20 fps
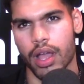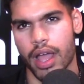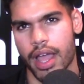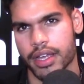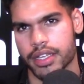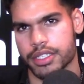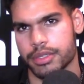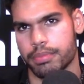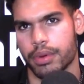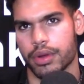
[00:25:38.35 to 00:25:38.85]

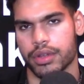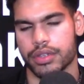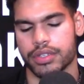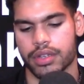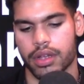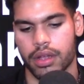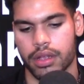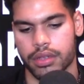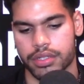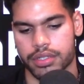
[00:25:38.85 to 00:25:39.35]
Experts
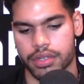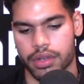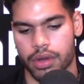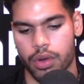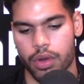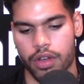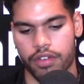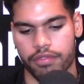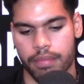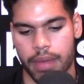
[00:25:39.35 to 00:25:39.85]
also
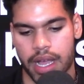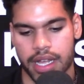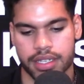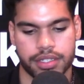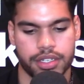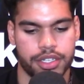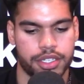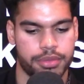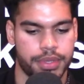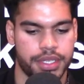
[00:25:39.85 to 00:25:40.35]
who have
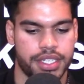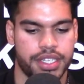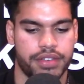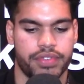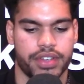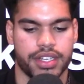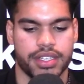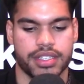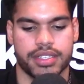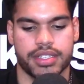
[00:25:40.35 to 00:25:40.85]
mastered
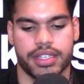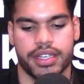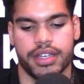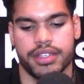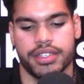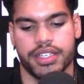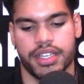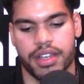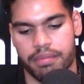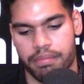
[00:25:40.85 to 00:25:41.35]
specific
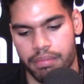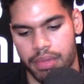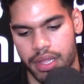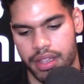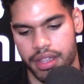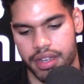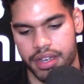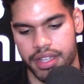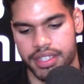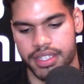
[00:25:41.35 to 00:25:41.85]
skills and
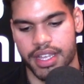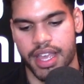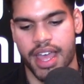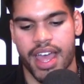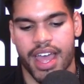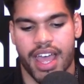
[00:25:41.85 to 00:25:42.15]
abilities